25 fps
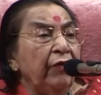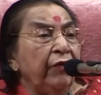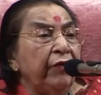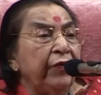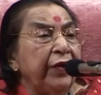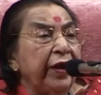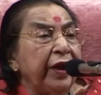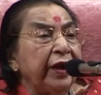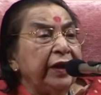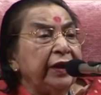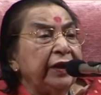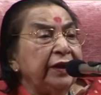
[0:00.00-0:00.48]

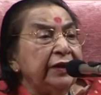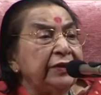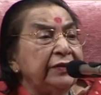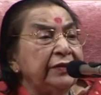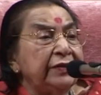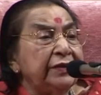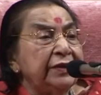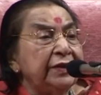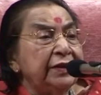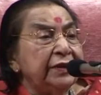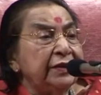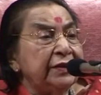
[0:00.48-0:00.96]

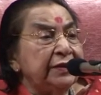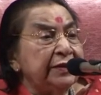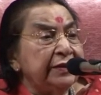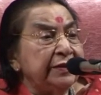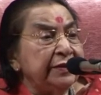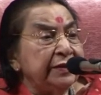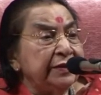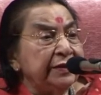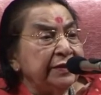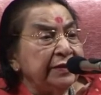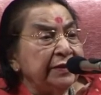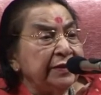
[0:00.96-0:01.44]
Fragrance
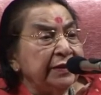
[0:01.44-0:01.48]
is